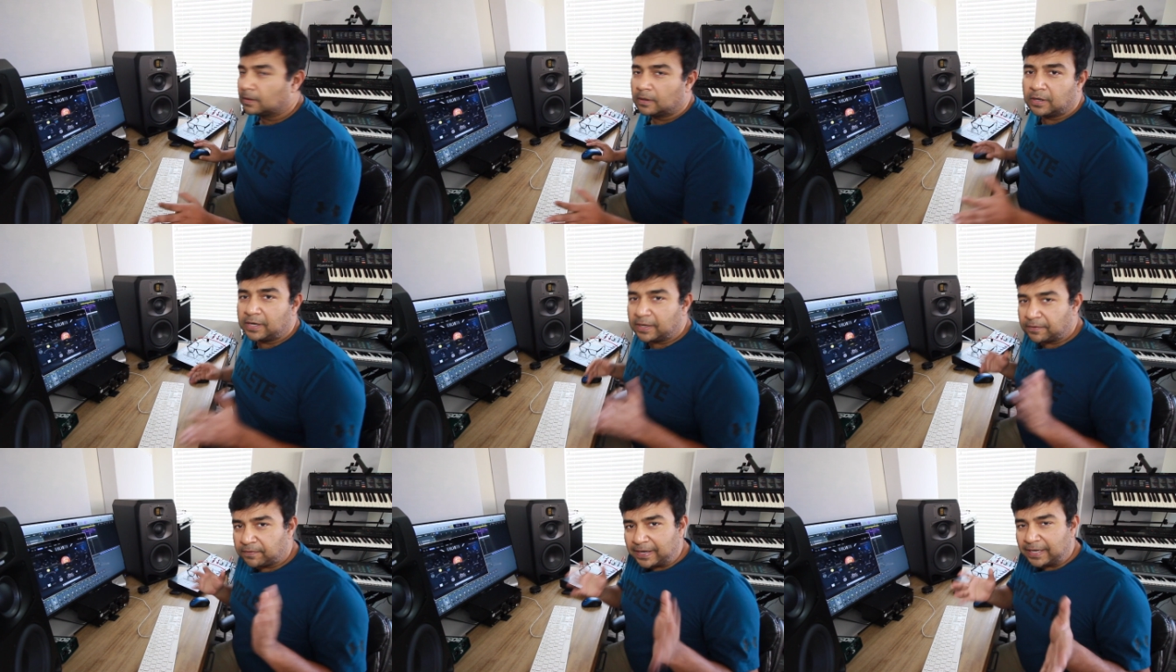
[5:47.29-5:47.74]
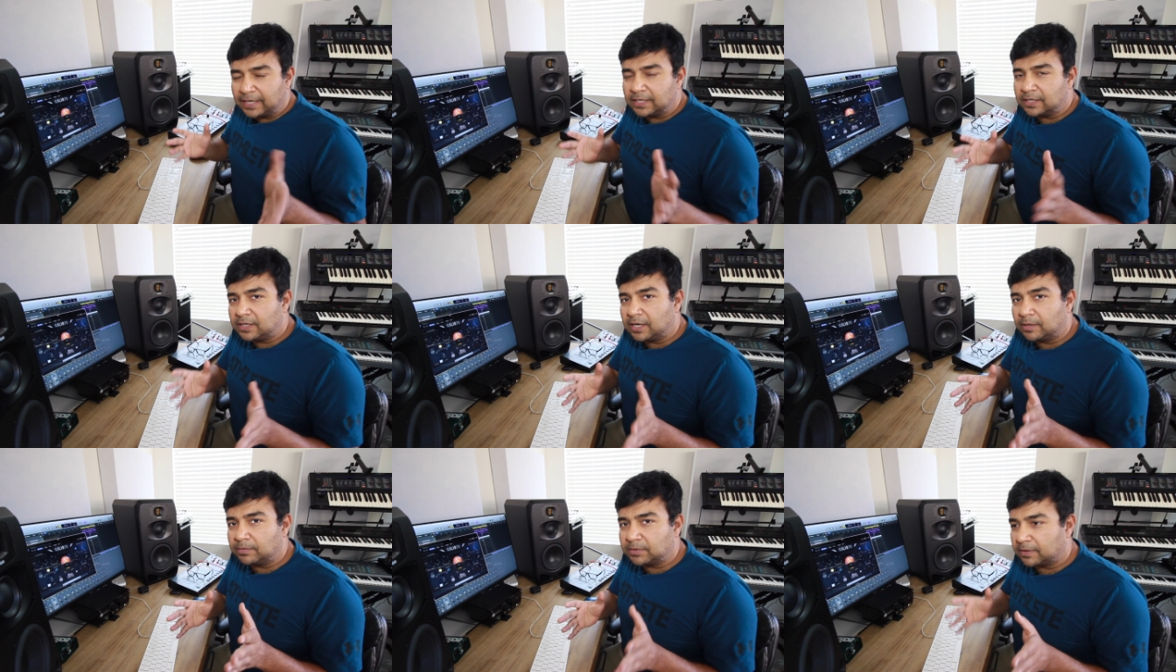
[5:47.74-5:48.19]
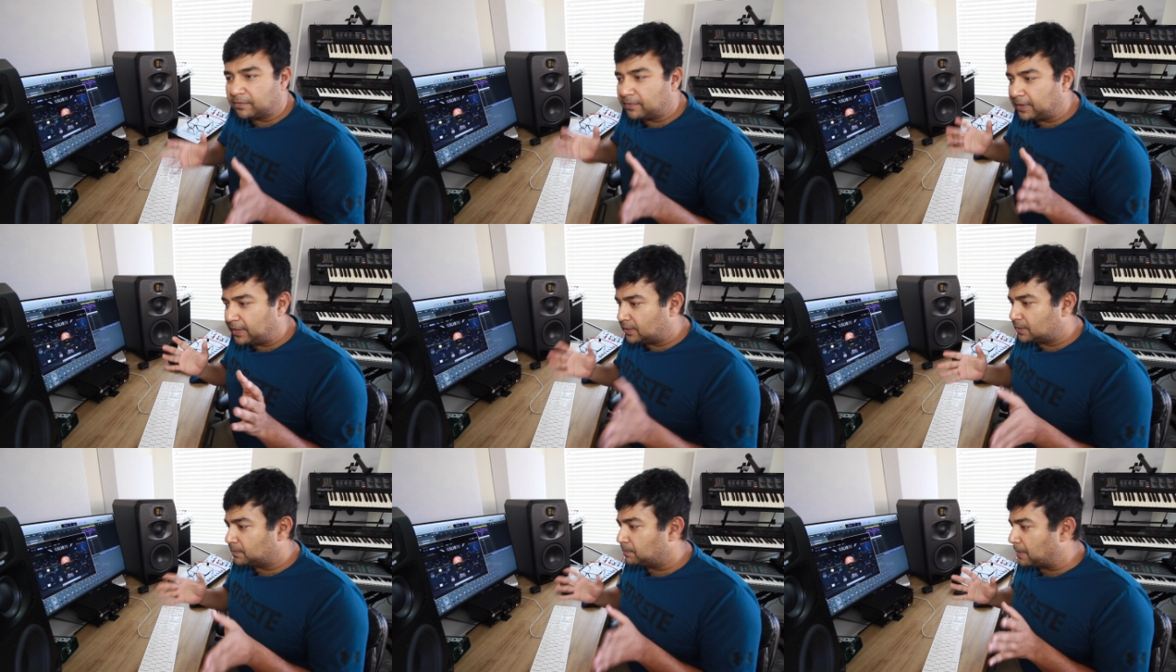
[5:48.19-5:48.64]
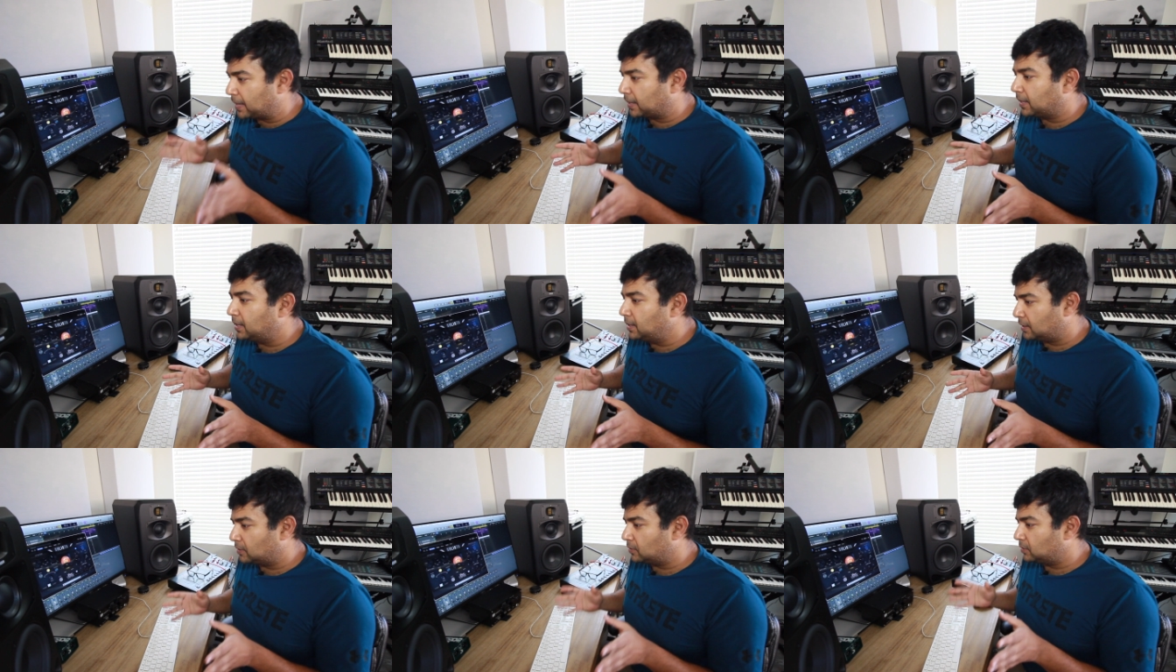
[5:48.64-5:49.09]
But definitely the drums are very
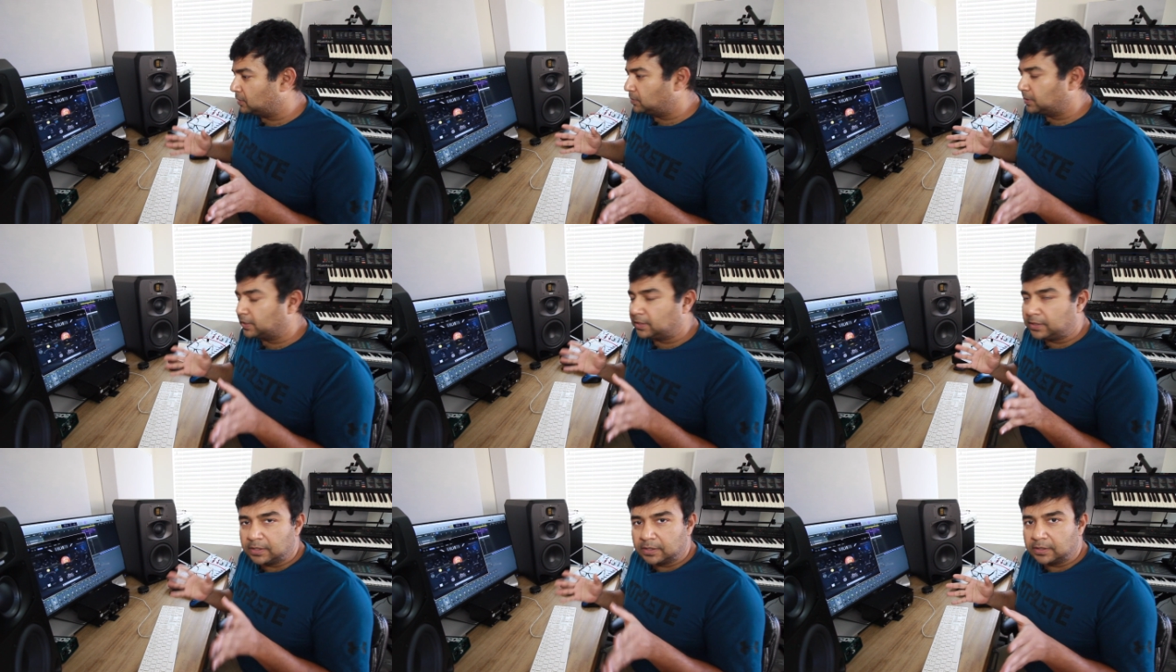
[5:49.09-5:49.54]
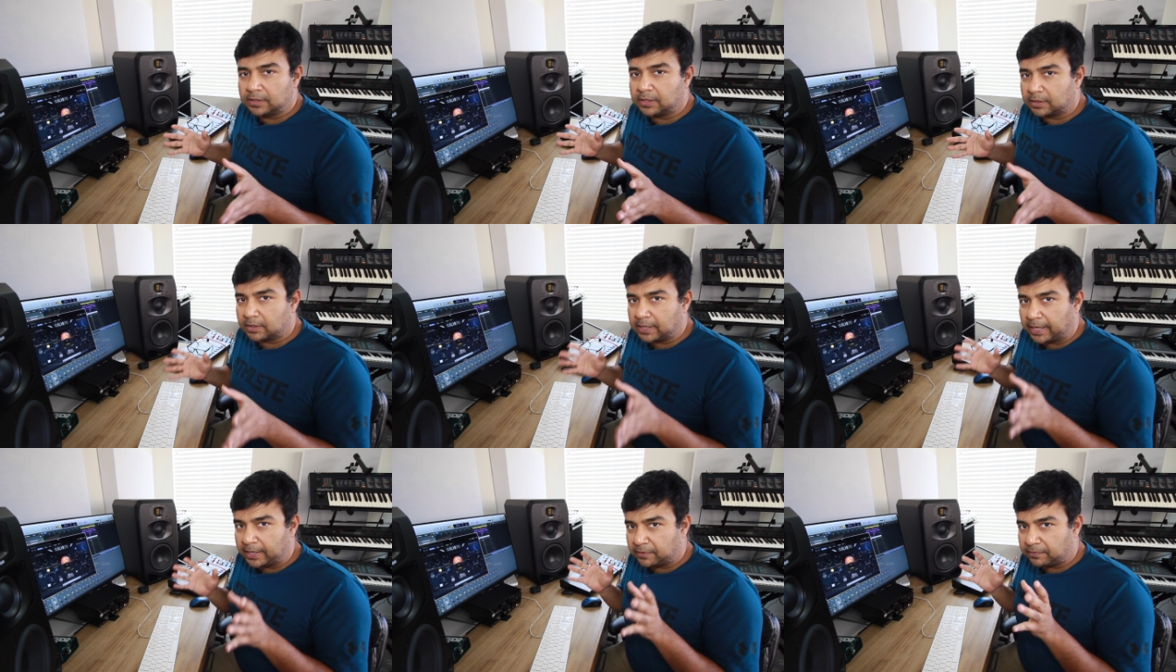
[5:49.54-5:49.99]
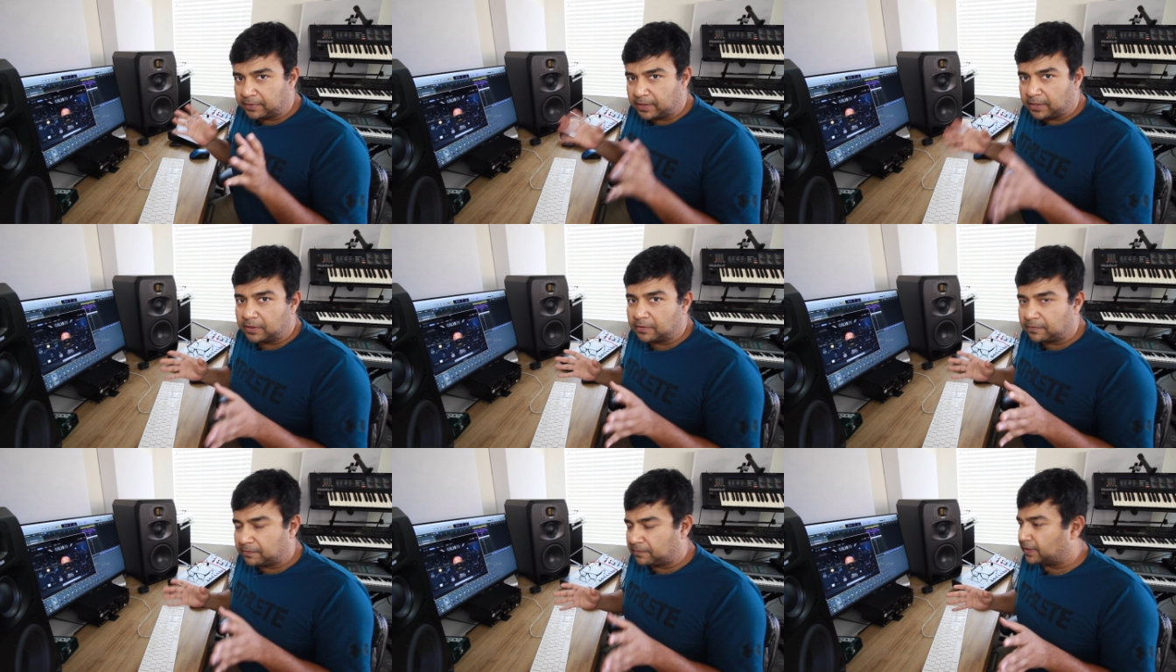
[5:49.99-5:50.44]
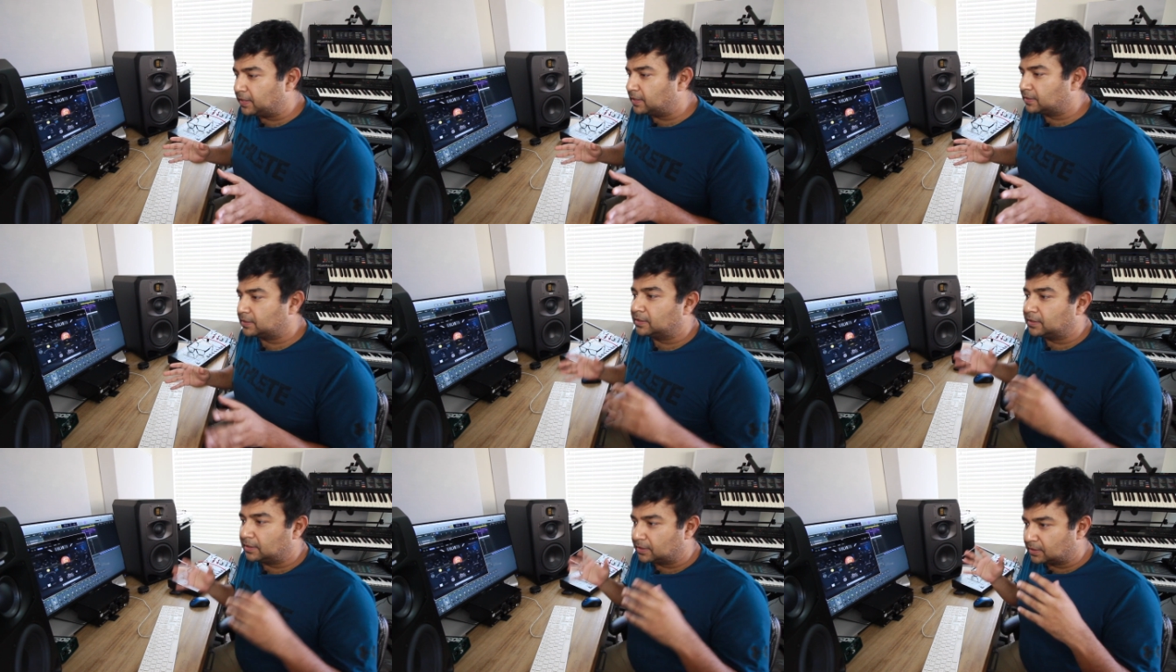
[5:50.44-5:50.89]
smacky now. You can hear the kind of in your
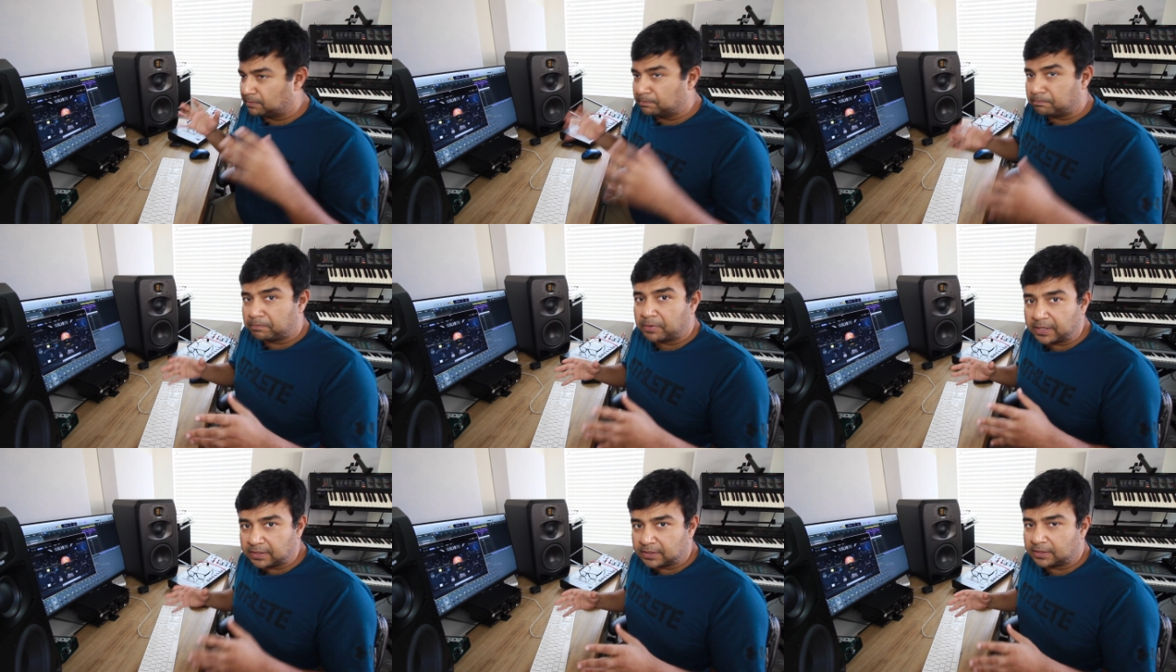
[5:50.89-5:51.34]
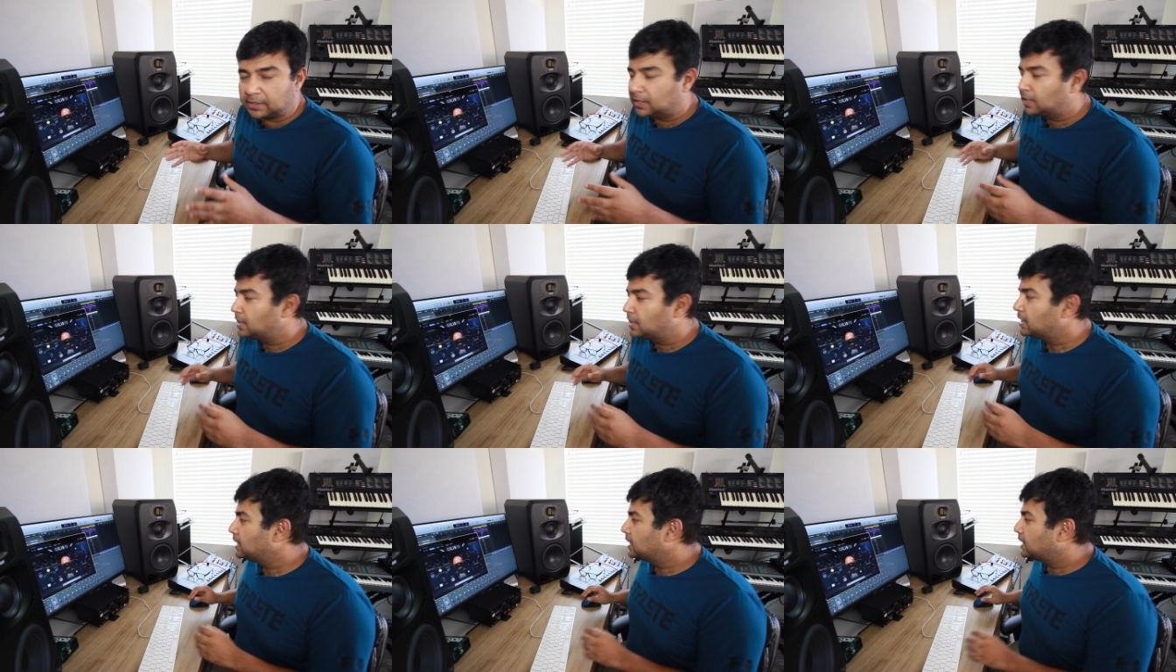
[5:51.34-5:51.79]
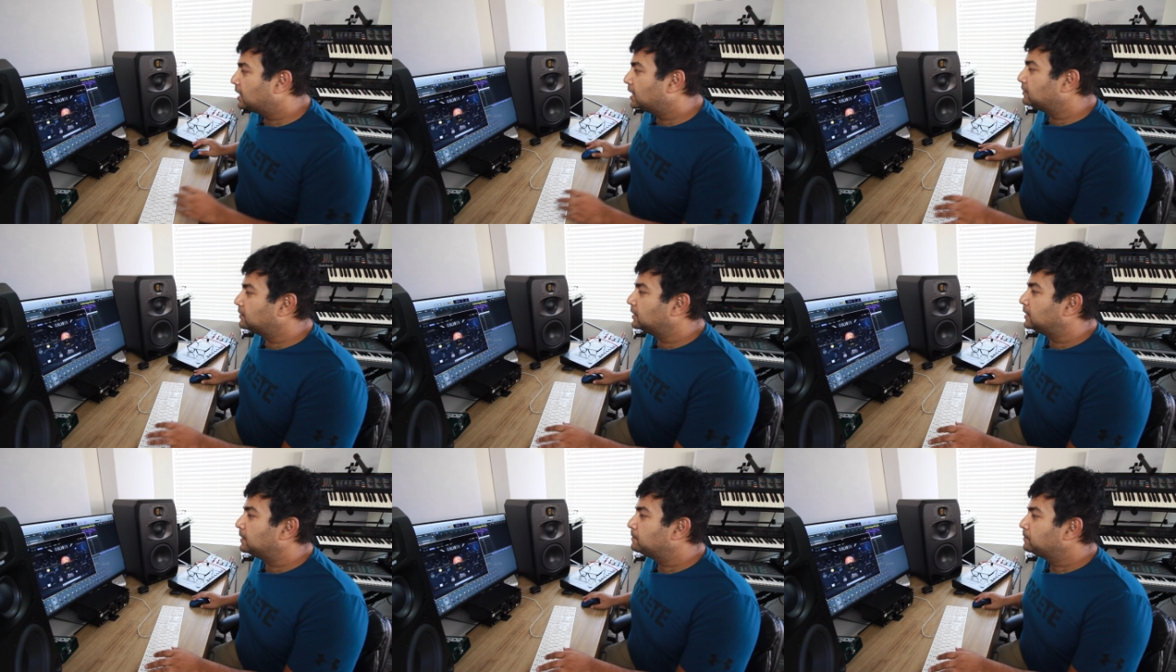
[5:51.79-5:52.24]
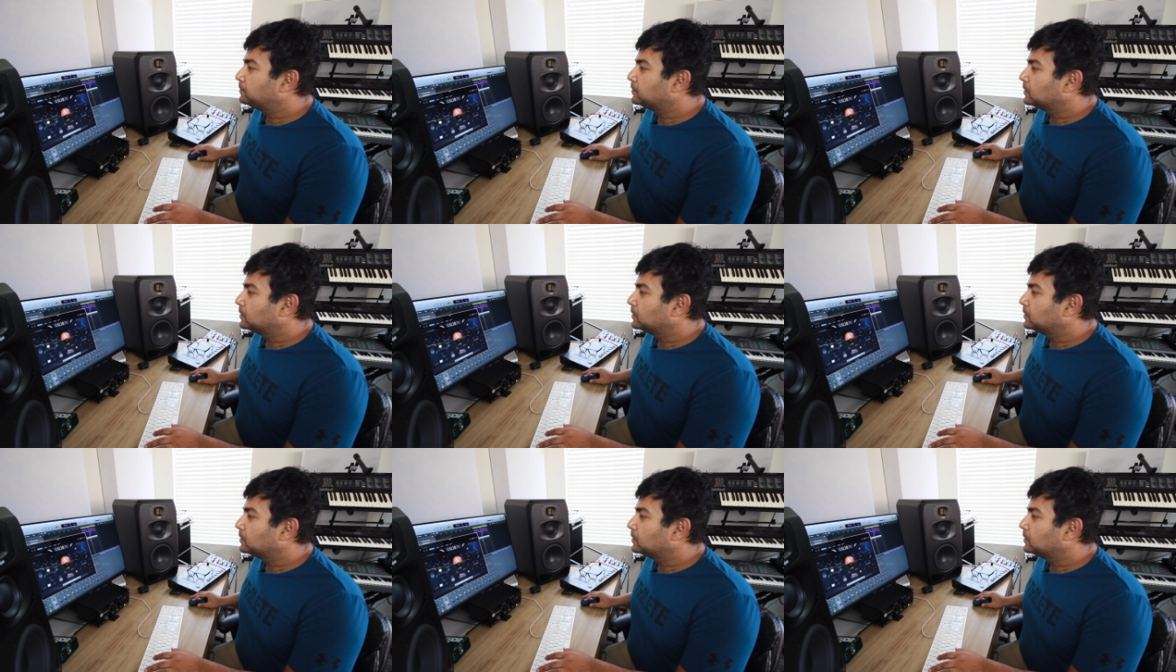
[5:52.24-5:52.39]
face and they're compressed heavily.